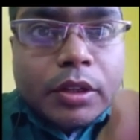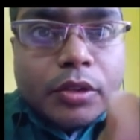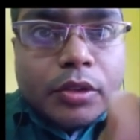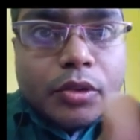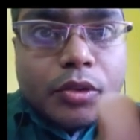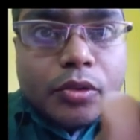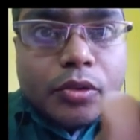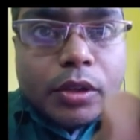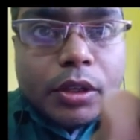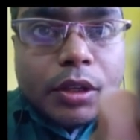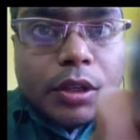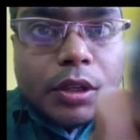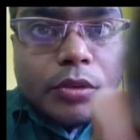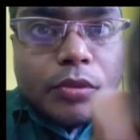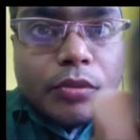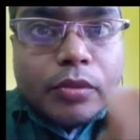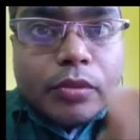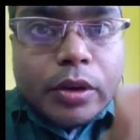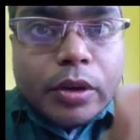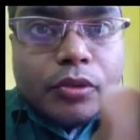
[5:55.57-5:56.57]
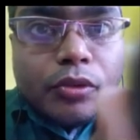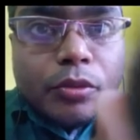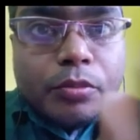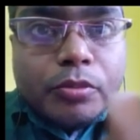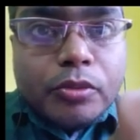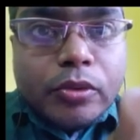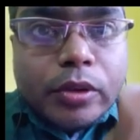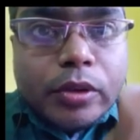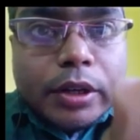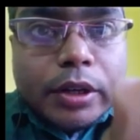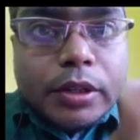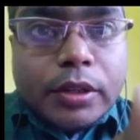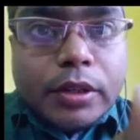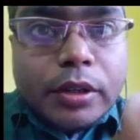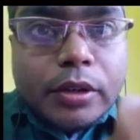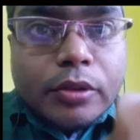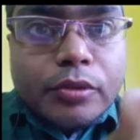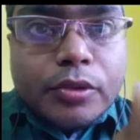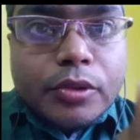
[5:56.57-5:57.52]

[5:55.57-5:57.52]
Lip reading: So here what we have to write now?